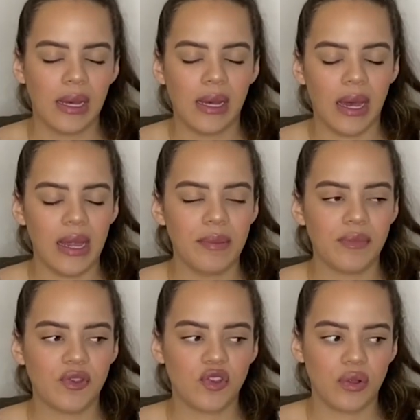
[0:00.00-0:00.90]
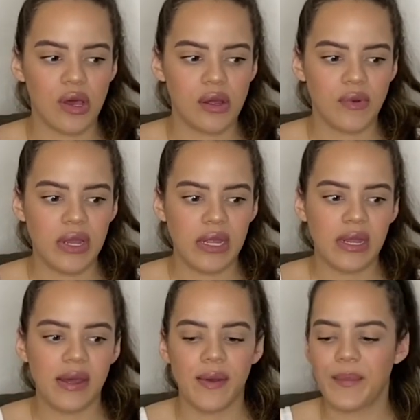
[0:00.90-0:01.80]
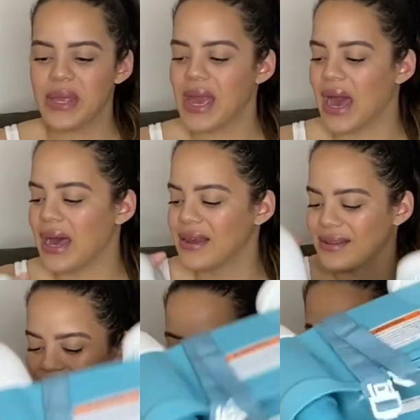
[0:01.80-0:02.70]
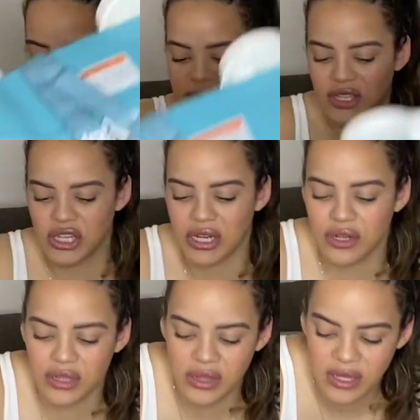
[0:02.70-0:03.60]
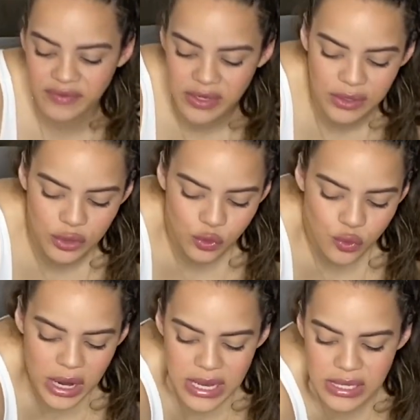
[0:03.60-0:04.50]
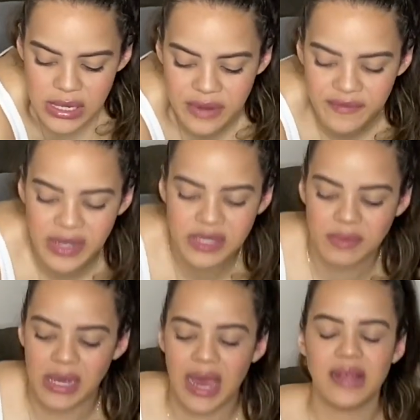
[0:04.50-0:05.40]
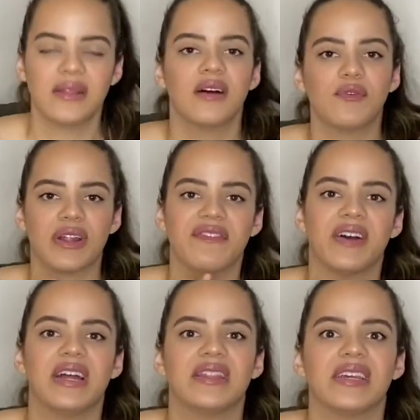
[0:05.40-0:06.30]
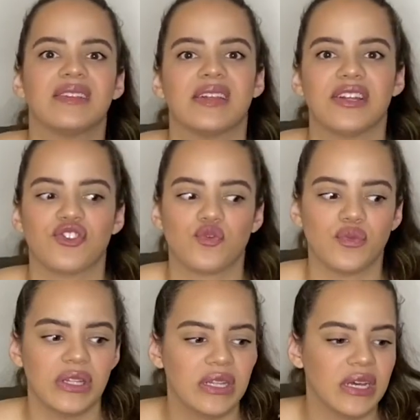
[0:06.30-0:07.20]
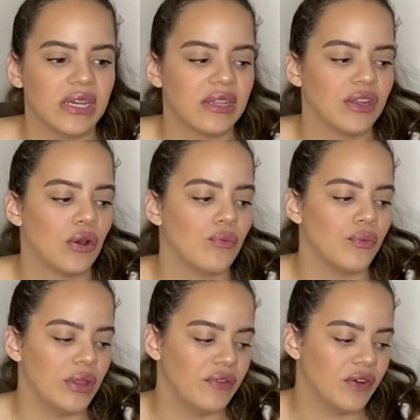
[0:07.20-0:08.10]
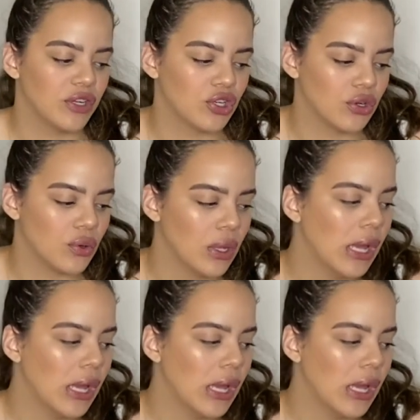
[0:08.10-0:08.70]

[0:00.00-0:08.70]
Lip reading: I am so long-winded, but yeah, love this chair. Love it. Great investment. I love when I find things that I just really like and that are really functional.